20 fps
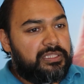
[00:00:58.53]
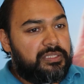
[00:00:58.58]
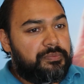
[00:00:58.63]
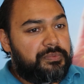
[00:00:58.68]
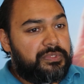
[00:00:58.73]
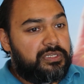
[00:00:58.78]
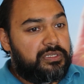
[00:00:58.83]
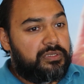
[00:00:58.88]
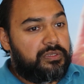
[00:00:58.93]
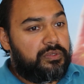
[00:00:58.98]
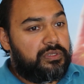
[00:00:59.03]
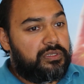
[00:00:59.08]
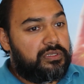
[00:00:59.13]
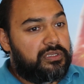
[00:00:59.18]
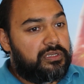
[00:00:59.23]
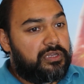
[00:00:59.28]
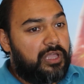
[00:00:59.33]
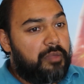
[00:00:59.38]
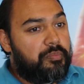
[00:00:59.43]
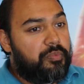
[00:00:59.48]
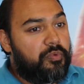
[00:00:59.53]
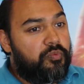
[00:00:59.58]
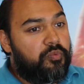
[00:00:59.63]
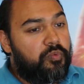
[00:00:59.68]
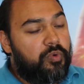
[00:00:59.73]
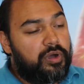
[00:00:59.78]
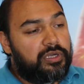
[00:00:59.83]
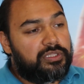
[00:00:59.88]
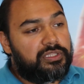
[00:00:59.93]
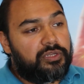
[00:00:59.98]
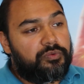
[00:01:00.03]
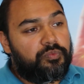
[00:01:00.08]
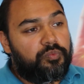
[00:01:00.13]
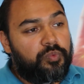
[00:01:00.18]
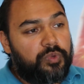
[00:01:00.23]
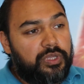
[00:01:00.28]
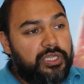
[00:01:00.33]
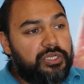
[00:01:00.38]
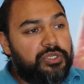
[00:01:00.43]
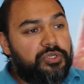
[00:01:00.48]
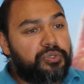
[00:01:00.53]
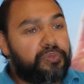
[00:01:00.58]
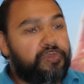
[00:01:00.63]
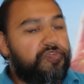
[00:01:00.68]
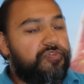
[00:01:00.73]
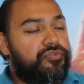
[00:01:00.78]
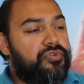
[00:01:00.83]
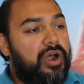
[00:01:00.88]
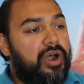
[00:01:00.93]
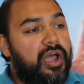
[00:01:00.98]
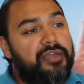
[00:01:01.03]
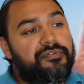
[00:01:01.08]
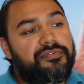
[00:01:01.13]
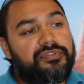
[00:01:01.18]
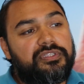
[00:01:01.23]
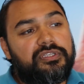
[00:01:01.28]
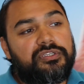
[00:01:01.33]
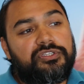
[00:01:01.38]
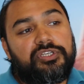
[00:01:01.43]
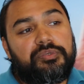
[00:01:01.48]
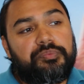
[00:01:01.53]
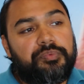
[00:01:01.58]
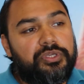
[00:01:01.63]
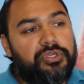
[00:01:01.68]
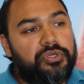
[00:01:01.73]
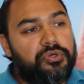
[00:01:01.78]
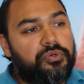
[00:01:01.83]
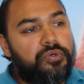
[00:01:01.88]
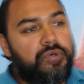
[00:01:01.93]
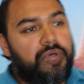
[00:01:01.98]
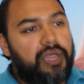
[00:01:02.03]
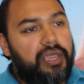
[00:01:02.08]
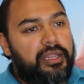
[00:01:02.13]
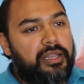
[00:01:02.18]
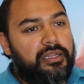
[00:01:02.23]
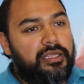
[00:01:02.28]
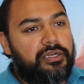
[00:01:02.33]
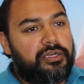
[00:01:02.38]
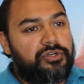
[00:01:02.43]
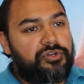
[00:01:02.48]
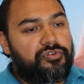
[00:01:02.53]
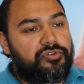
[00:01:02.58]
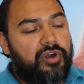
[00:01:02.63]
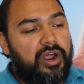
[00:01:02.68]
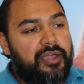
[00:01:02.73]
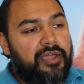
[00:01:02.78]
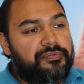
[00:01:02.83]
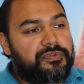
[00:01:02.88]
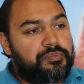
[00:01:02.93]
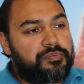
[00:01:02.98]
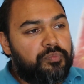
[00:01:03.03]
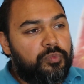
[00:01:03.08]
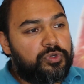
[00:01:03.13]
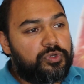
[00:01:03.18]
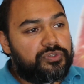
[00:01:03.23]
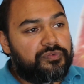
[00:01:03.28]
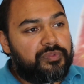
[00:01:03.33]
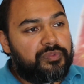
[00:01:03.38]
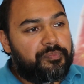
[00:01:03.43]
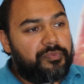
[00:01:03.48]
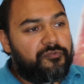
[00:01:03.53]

The type of work that we do drives the GPU and it drives most of the